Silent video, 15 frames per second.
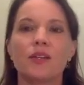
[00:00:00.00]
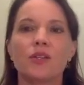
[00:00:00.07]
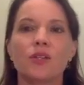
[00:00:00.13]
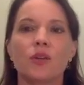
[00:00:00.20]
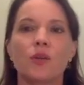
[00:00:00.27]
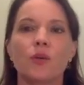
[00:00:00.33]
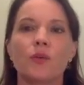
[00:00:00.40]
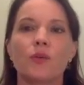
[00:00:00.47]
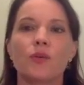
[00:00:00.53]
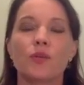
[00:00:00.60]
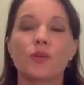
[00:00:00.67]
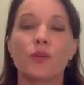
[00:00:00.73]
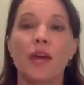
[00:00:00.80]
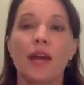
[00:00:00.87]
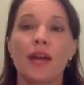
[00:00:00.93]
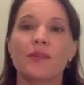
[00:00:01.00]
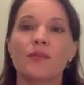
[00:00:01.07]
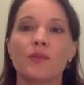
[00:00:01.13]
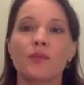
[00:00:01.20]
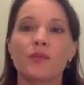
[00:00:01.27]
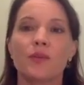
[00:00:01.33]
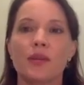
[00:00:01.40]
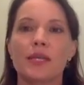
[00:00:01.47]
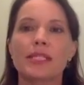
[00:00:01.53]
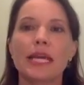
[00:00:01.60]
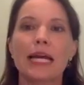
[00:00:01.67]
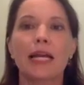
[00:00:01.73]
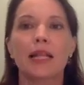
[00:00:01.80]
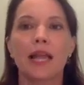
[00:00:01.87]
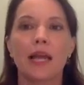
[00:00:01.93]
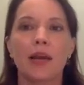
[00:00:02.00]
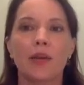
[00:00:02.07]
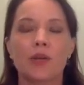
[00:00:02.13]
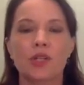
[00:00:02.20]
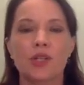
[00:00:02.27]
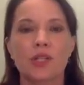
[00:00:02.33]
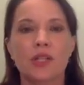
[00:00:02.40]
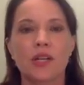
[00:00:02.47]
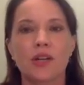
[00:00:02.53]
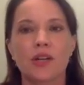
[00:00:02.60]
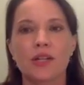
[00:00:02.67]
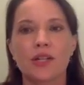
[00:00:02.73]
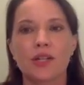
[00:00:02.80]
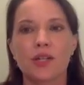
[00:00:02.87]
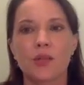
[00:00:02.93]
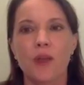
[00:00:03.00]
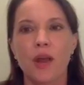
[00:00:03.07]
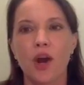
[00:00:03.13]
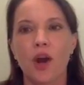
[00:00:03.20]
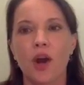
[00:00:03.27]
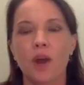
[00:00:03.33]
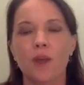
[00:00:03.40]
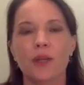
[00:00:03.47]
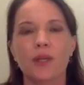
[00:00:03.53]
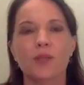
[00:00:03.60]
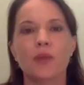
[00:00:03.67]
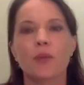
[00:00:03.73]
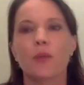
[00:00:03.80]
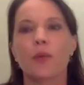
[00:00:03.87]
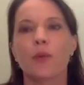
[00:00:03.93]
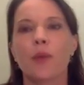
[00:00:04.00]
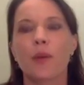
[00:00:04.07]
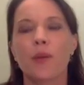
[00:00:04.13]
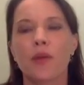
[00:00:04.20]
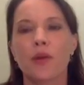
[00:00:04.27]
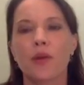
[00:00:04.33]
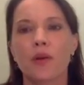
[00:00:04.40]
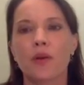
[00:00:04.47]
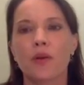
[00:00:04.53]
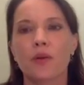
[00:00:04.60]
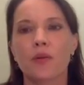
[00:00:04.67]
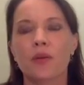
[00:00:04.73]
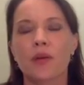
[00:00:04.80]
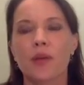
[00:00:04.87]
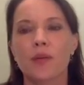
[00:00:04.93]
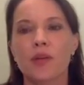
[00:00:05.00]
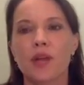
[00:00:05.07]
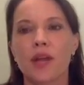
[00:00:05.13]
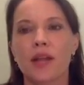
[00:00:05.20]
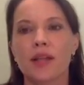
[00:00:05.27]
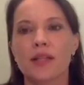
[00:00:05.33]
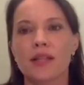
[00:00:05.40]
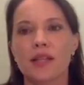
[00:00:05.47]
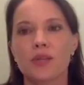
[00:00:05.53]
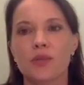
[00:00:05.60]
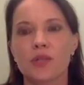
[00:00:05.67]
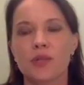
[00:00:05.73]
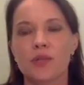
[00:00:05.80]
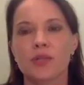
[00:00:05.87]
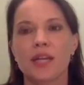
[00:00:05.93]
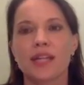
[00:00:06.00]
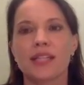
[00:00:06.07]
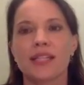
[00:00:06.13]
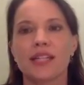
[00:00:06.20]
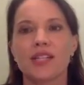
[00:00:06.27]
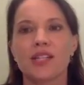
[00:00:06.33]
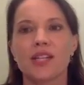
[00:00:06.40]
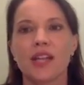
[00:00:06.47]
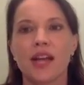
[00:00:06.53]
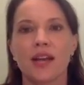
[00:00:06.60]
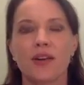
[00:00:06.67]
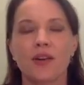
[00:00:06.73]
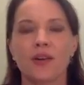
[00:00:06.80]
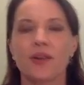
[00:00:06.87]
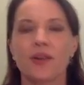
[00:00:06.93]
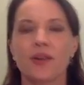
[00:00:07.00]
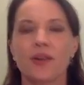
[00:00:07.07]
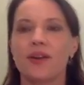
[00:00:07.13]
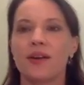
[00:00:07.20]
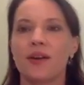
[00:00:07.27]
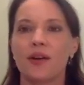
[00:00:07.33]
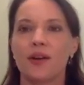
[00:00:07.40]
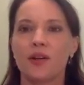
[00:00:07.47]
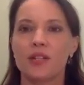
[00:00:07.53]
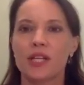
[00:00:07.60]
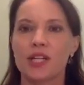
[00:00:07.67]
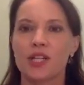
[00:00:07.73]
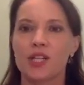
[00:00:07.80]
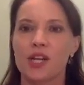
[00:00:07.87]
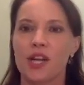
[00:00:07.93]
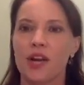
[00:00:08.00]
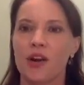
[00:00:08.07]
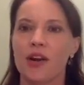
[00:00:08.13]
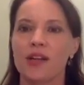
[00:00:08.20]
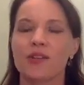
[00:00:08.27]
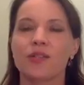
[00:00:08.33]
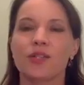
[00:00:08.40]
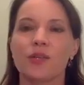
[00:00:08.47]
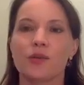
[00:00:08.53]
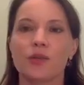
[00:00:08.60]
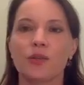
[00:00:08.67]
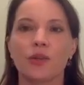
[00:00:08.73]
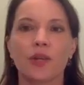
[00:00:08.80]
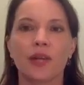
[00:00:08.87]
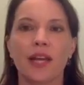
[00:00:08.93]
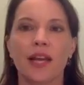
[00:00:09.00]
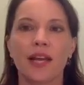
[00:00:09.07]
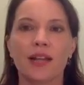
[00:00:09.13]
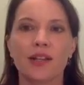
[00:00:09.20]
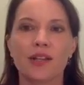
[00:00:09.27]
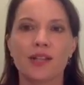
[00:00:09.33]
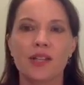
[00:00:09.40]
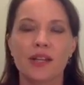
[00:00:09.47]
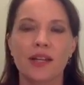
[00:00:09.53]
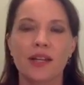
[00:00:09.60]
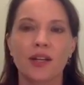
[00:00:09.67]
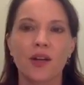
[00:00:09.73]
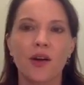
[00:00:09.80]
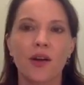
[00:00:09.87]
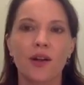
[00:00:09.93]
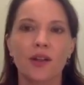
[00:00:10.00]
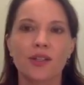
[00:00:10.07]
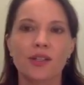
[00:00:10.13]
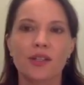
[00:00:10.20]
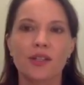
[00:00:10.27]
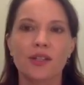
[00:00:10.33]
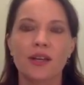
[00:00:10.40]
So that a second language is near and dear to my heart, because when my mother came to the United States when she was 19, she had her dictionary. She was learning English in college.